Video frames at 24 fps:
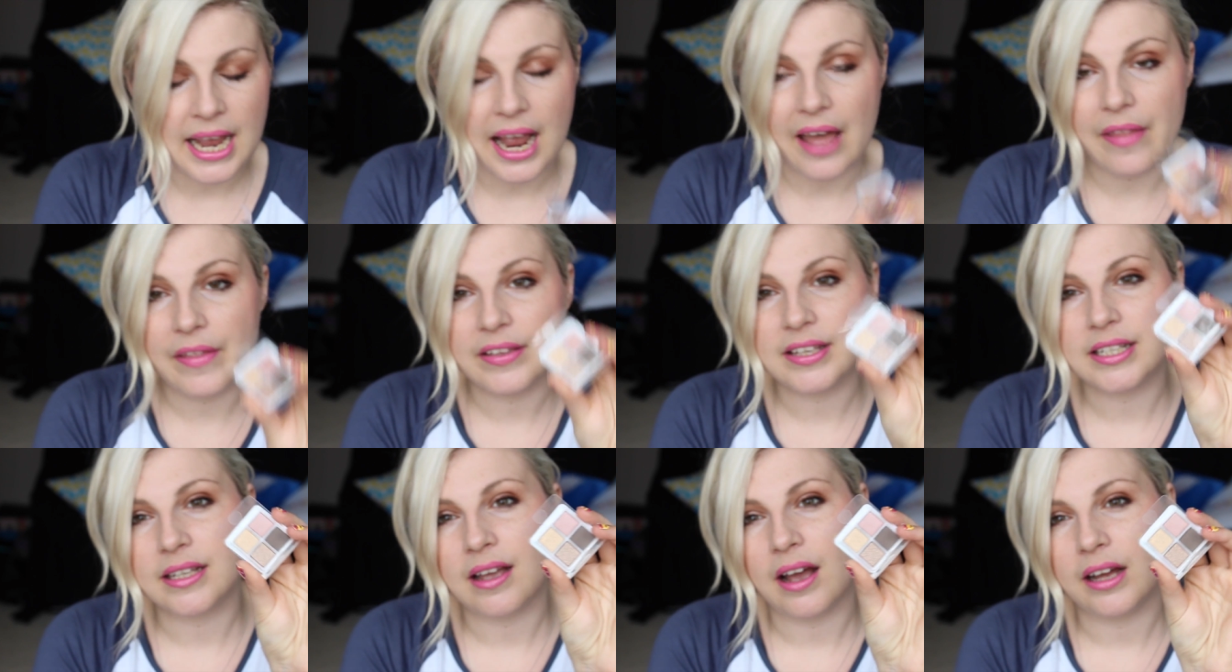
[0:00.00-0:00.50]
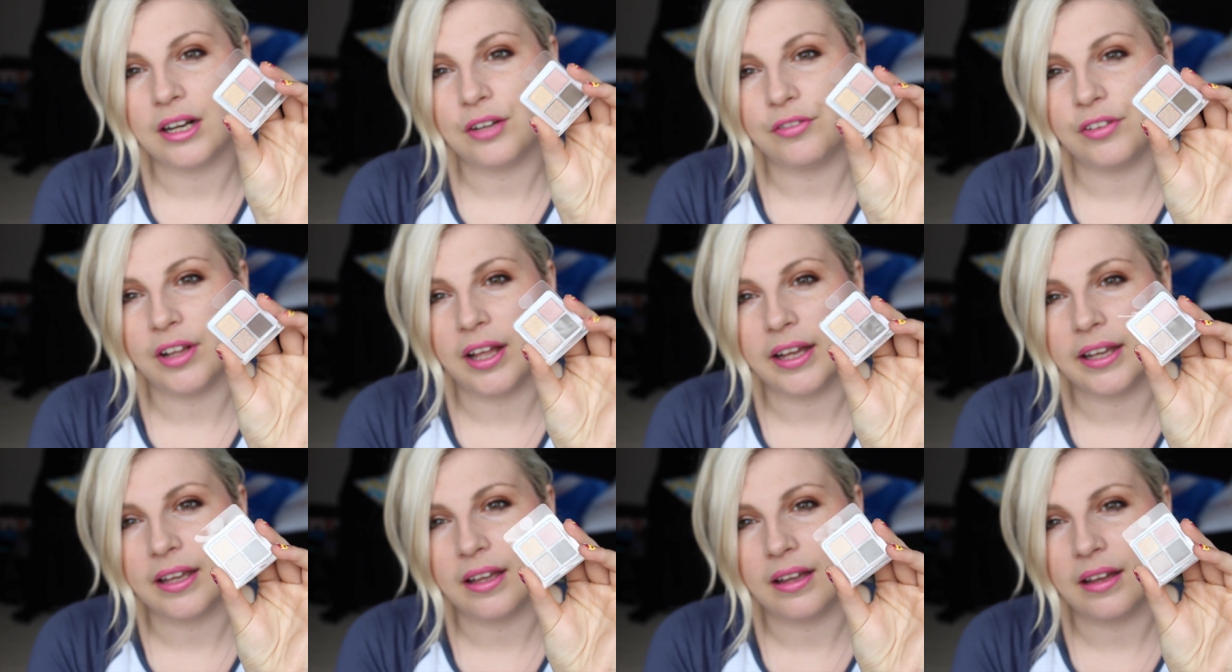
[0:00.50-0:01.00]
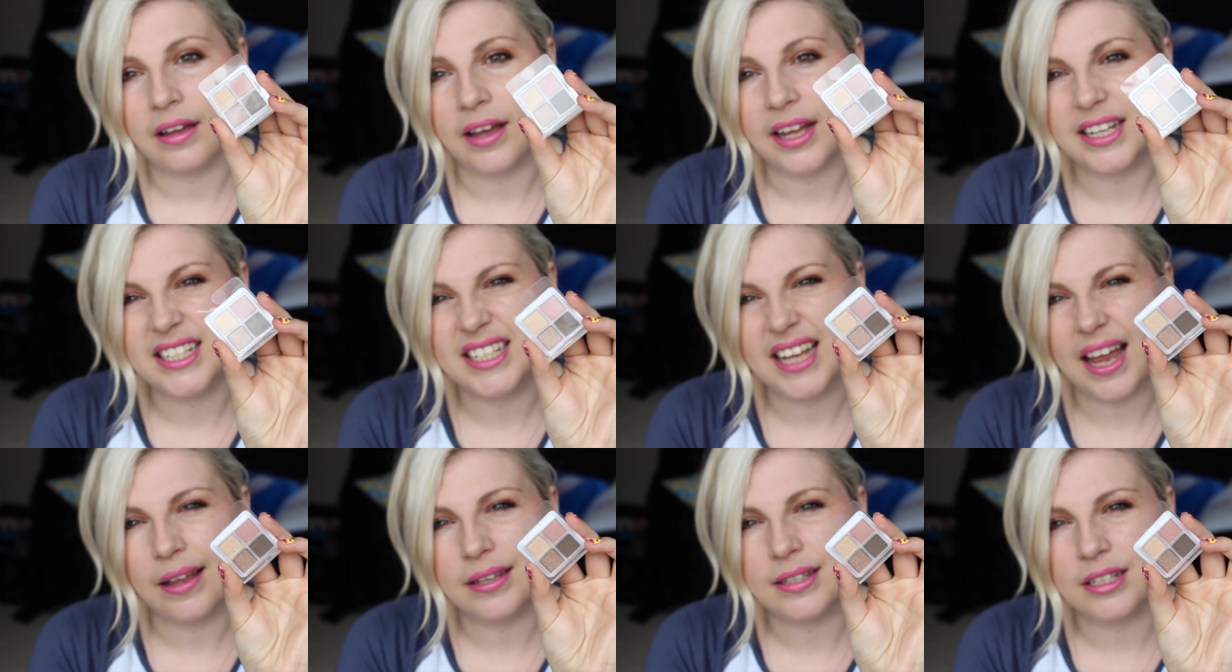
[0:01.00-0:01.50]
and this is kind of like a,
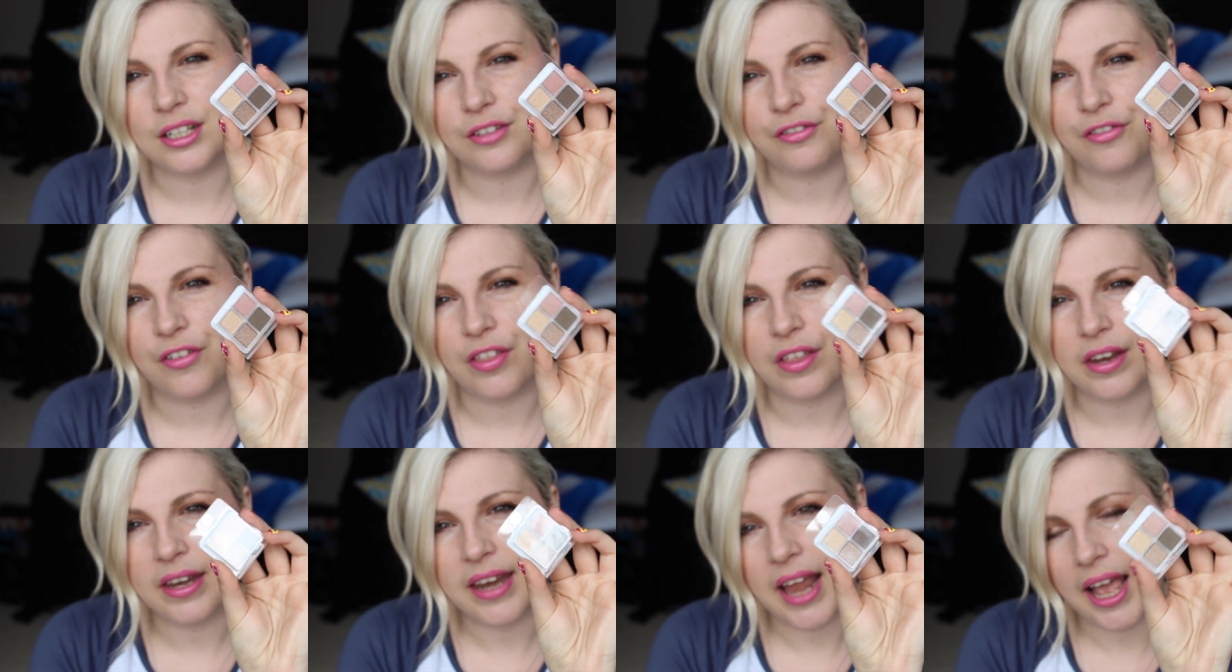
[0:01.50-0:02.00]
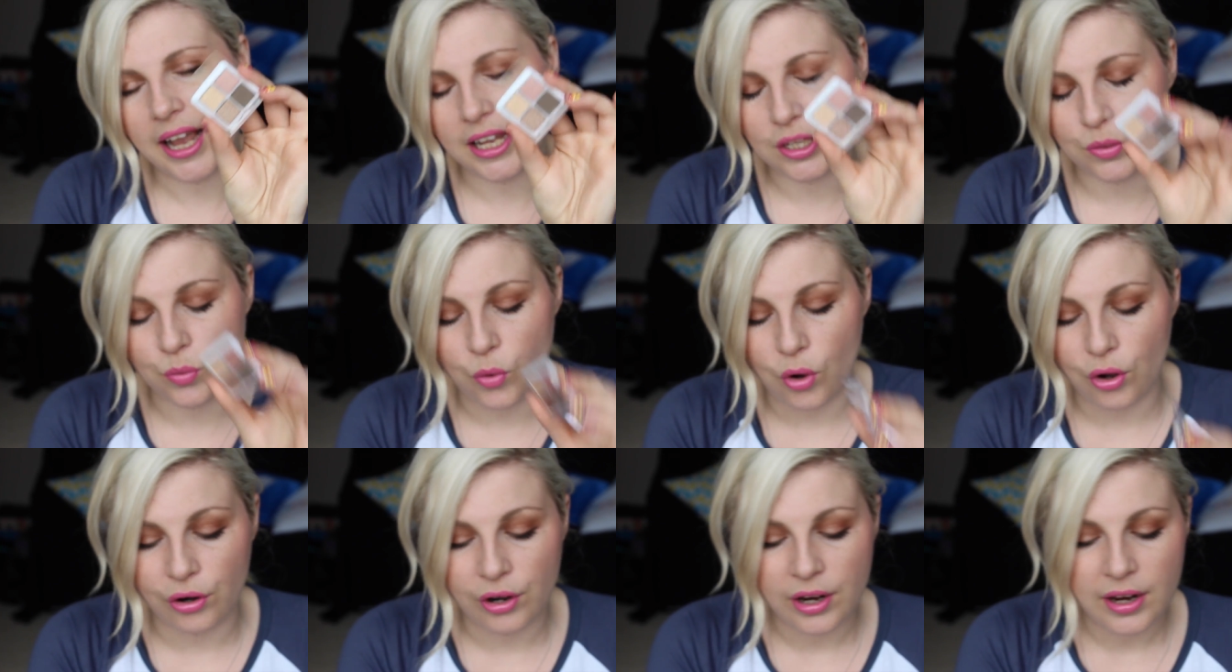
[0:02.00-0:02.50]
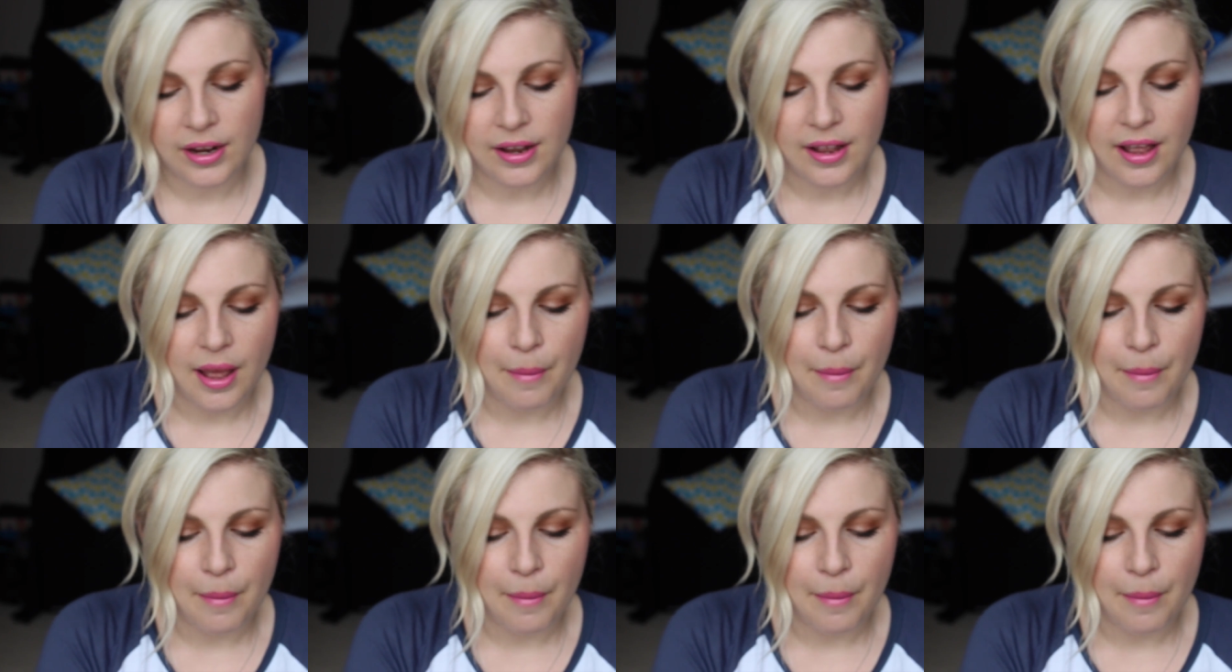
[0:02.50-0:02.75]
a tester for the next one,